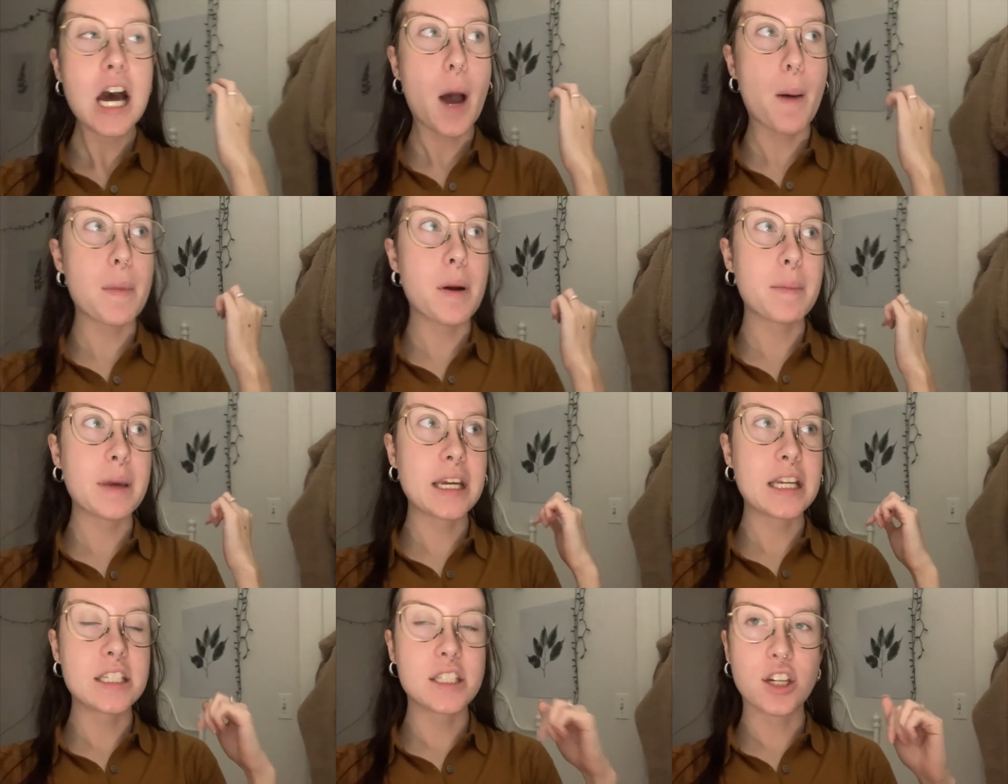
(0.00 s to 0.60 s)
I'm gonna
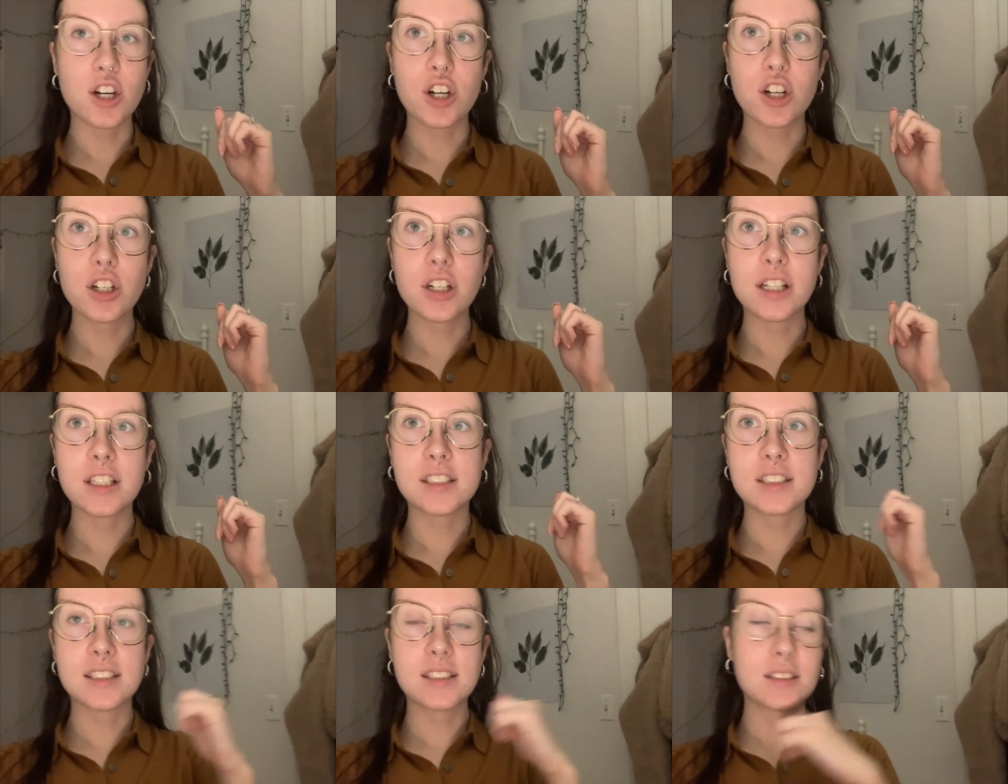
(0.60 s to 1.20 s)
make dinner.
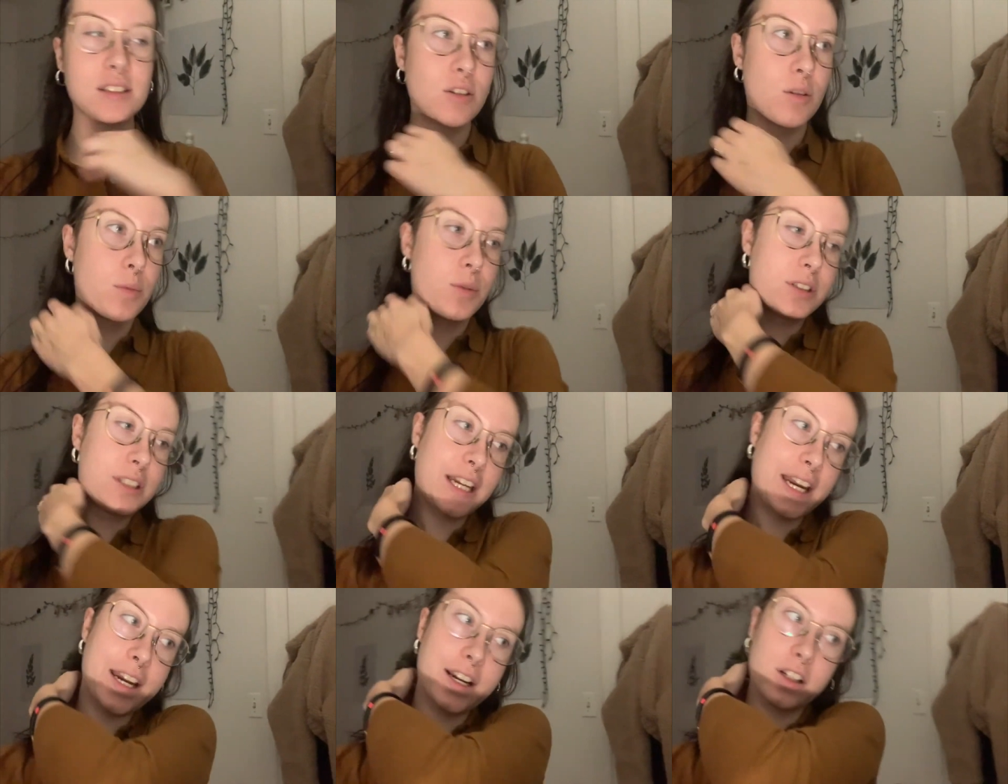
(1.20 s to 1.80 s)
It's
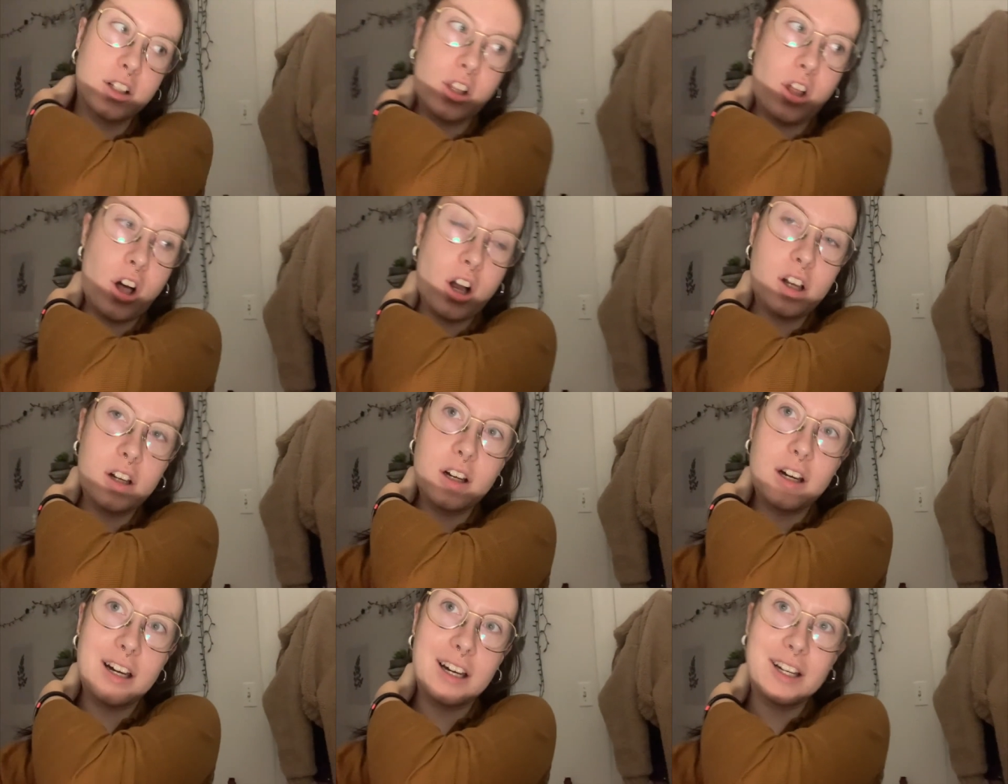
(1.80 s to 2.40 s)
almost 8
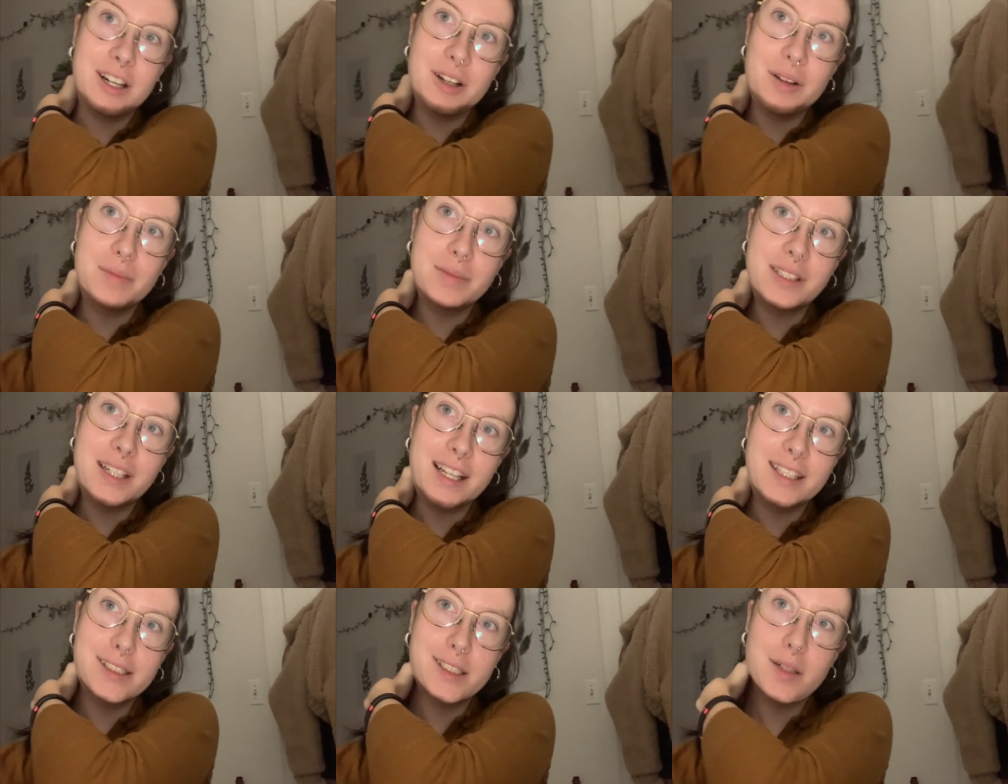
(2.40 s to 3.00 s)
o'clock.
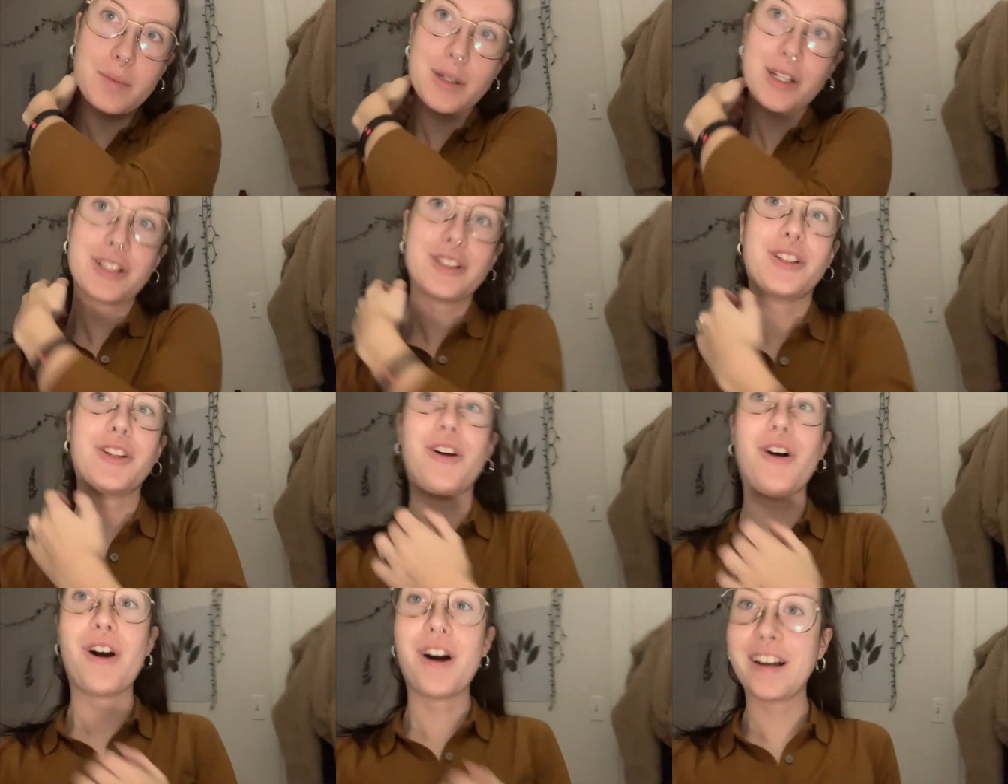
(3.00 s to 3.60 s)
Tonight's gonna be a
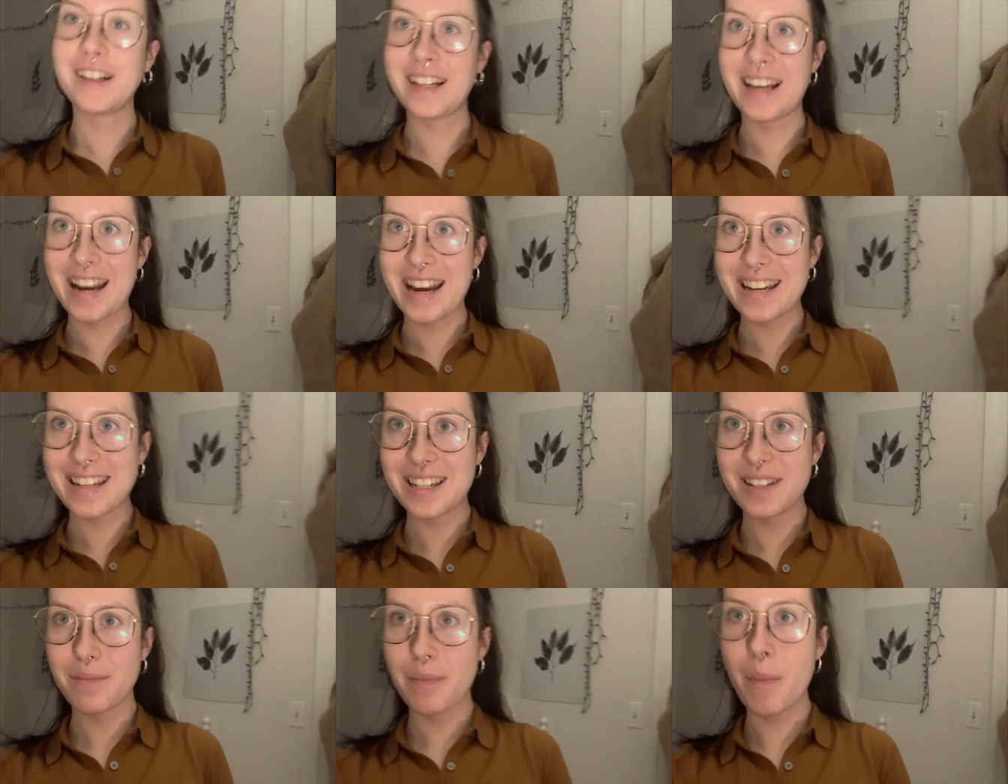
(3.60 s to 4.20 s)
long
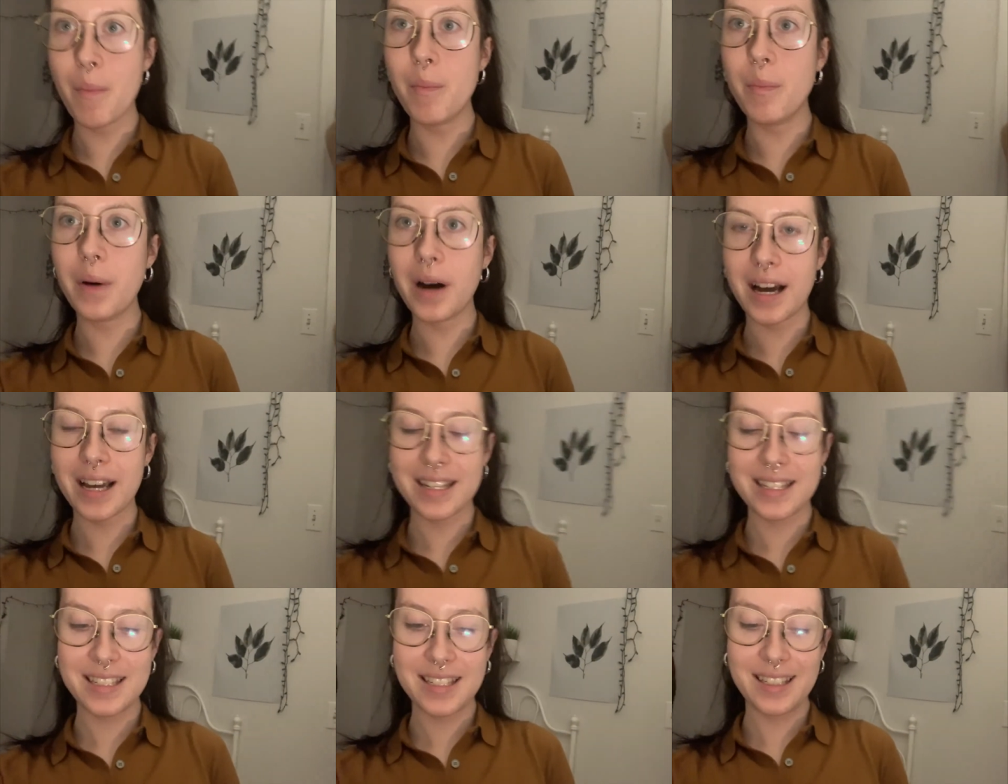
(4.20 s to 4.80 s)
night,
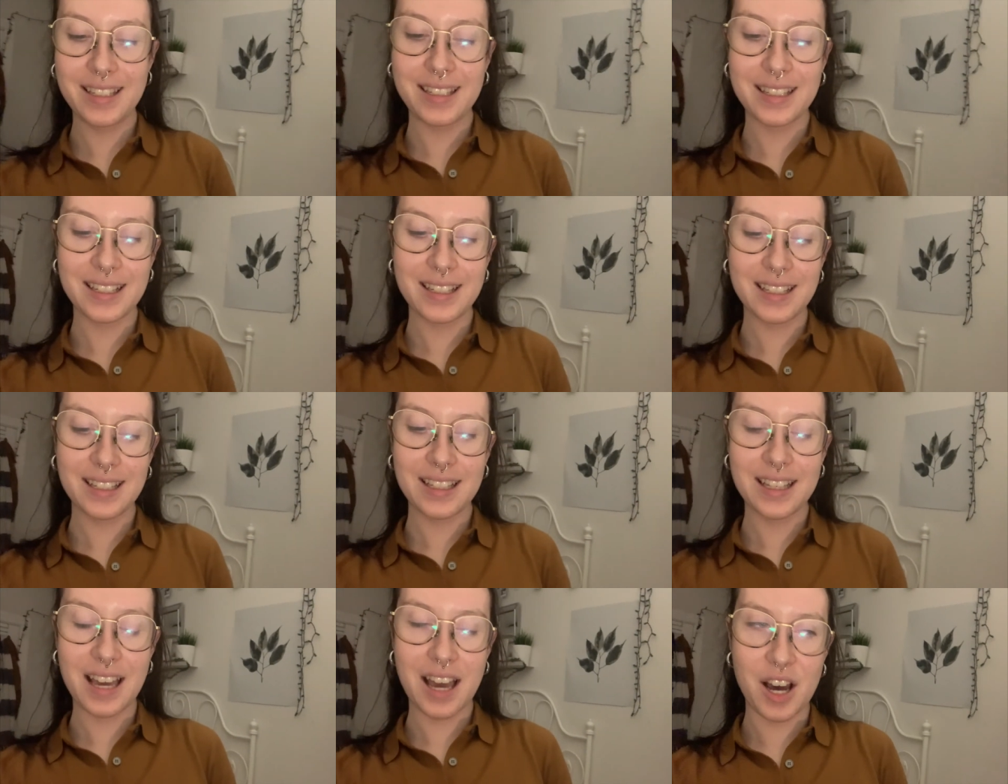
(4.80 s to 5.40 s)
but
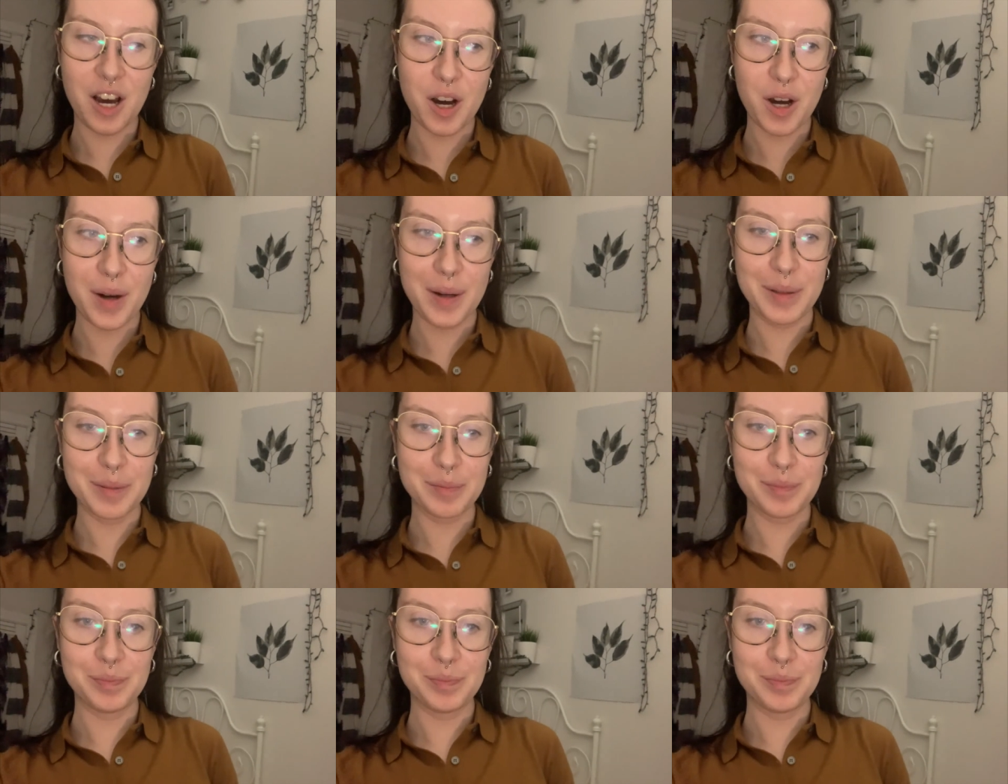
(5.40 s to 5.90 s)
I